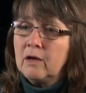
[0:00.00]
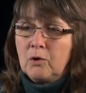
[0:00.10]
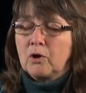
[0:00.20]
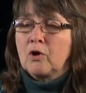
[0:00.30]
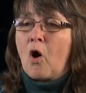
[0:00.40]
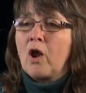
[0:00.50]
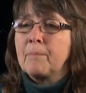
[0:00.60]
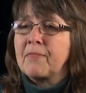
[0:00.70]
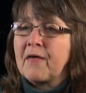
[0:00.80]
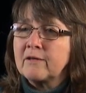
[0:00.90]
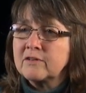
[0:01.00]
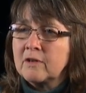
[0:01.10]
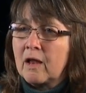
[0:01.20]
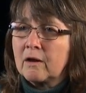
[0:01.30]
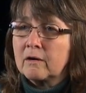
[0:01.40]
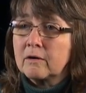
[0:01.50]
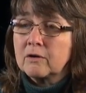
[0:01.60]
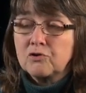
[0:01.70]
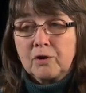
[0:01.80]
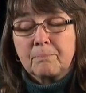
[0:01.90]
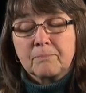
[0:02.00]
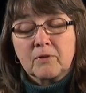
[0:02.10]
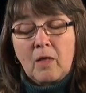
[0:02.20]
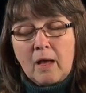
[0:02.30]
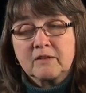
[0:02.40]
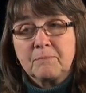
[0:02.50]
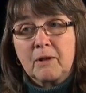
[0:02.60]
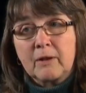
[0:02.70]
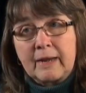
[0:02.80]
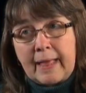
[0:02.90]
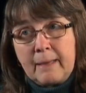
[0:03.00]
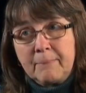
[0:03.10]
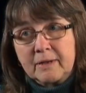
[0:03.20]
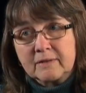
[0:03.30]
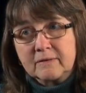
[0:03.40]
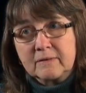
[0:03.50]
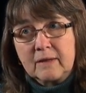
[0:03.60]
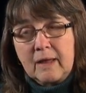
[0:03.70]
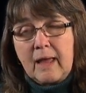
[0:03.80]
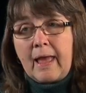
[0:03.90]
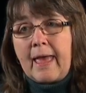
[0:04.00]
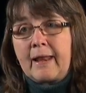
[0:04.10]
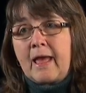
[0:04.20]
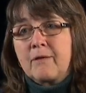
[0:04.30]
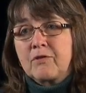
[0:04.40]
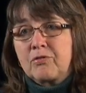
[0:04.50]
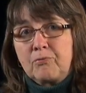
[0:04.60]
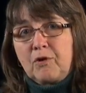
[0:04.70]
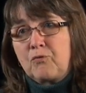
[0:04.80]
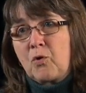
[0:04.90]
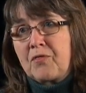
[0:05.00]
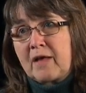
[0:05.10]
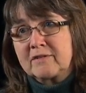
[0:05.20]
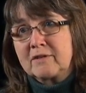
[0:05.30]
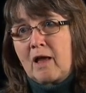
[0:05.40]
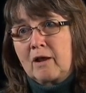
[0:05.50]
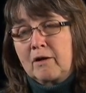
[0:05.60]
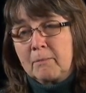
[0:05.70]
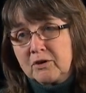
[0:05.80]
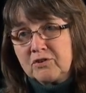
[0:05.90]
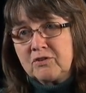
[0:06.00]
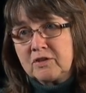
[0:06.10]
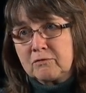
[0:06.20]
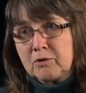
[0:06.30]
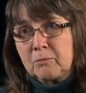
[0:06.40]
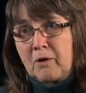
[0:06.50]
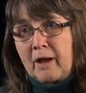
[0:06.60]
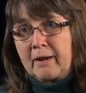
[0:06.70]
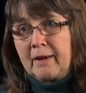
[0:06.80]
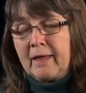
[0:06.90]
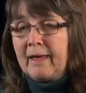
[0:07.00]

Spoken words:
you can call up a $1,000 trip to the hospital in an ambulance and have a $3,000 or $4,000 emergency room run